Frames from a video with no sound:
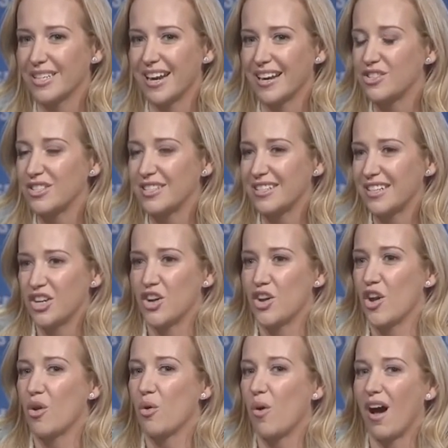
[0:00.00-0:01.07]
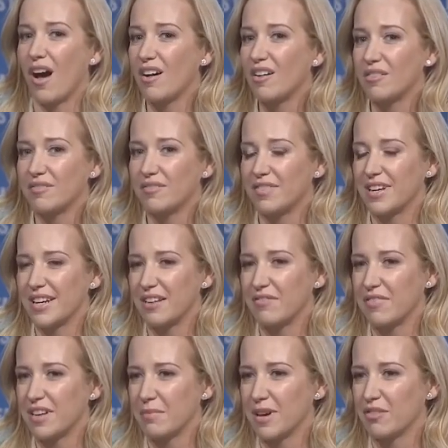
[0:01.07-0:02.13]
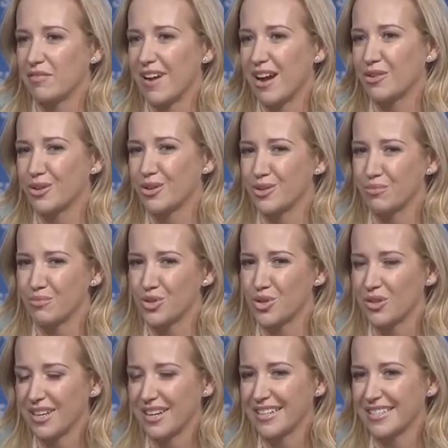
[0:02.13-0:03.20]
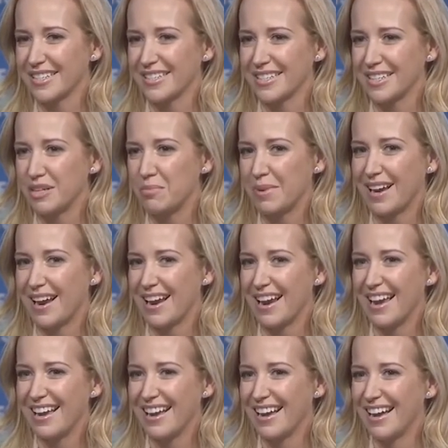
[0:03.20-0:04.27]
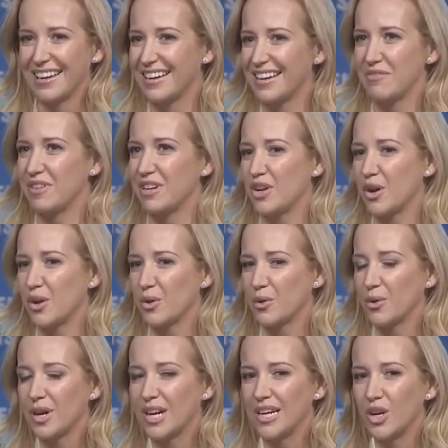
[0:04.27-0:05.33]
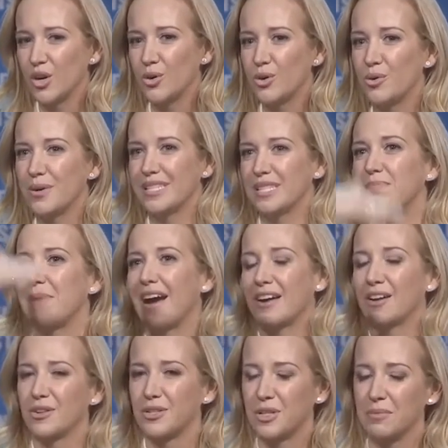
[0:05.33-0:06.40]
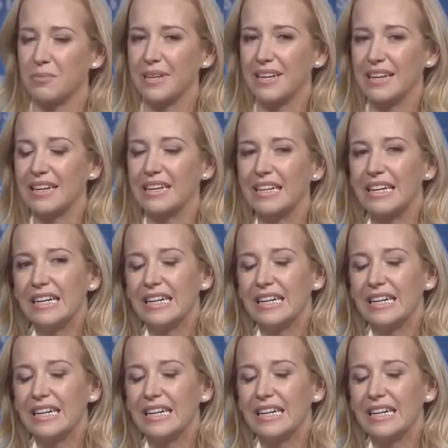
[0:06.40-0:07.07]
And I just didn't know of any female founders. I'm sure they existed, but I didn't even know who to aspire to be.